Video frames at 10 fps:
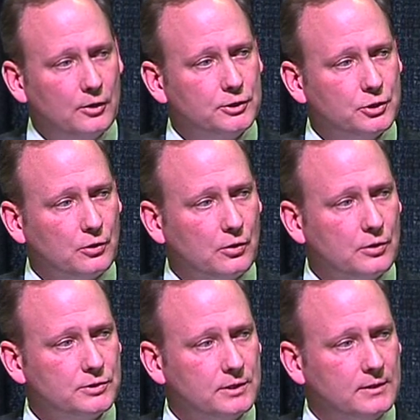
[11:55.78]

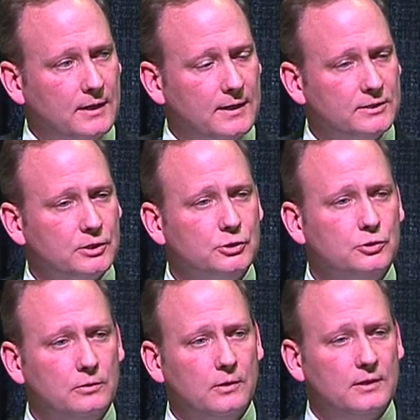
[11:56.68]
charge, and
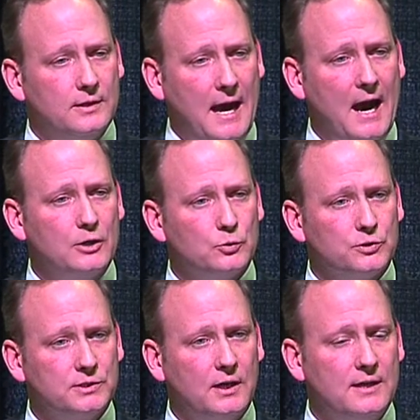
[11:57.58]
the House will
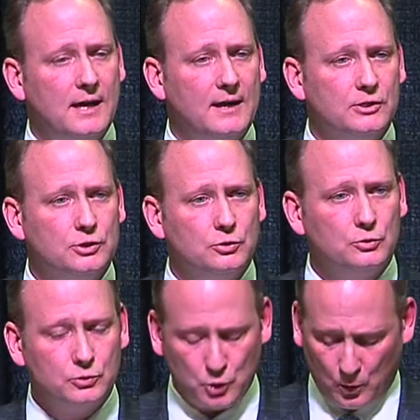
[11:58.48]
study that issue
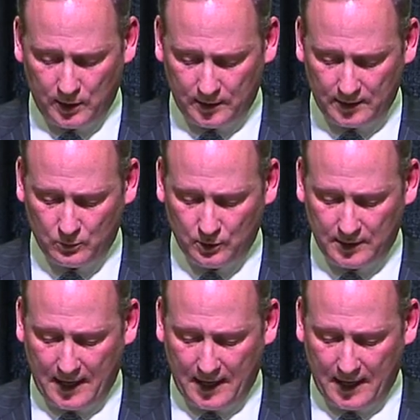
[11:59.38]
jointly with the